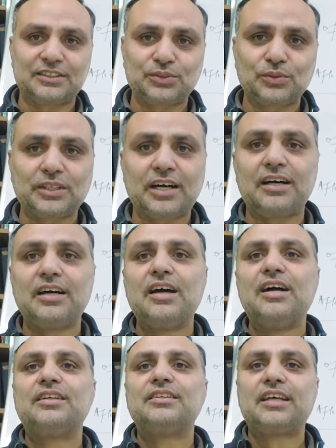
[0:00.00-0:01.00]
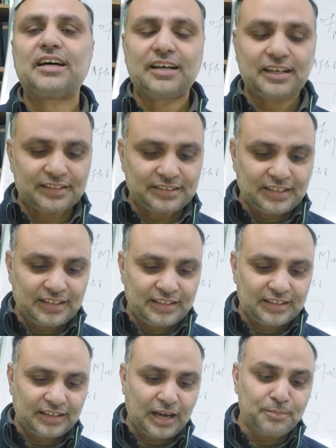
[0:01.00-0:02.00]
So
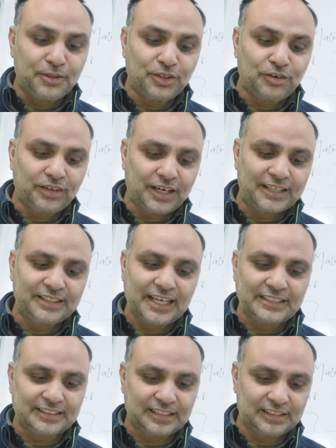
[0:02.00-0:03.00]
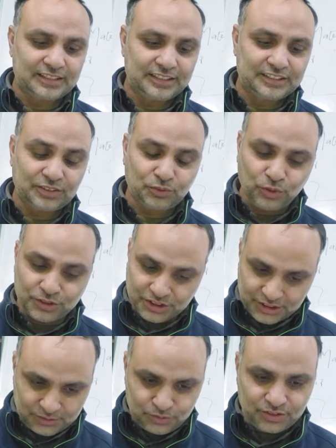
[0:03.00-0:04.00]
the coming of unnatural. It's a
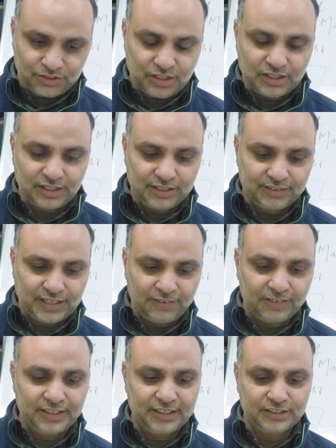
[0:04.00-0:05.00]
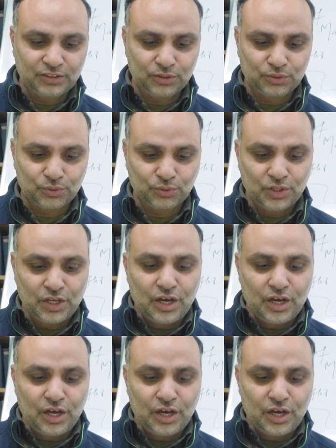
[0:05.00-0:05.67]
question even in nowadays also.